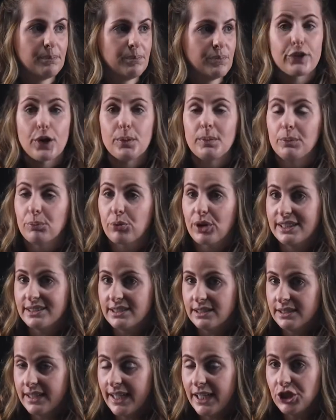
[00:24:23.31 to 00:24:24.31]
From a
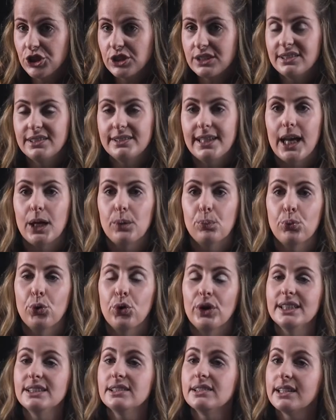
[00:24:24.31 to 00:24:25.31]
presentation
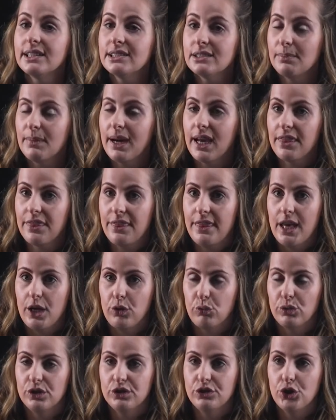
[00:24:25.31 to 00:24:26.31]
standpoint, this might then
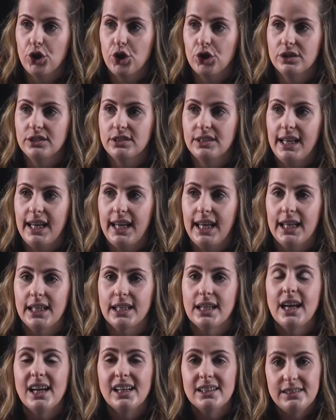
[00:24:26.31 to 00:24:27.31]
result
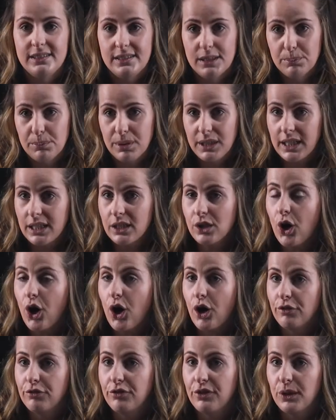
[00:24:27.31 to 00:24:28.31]
in dimpling
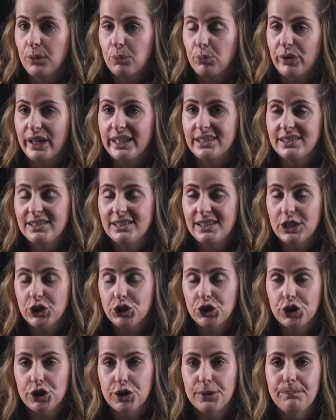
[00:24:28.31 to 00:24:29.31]
of the breast
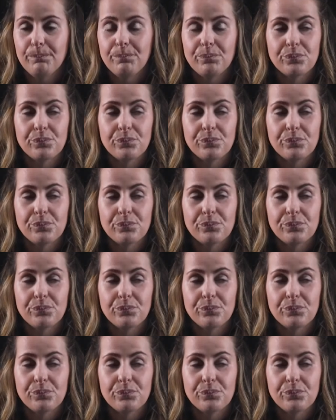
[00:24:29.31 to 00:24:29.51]
tissue.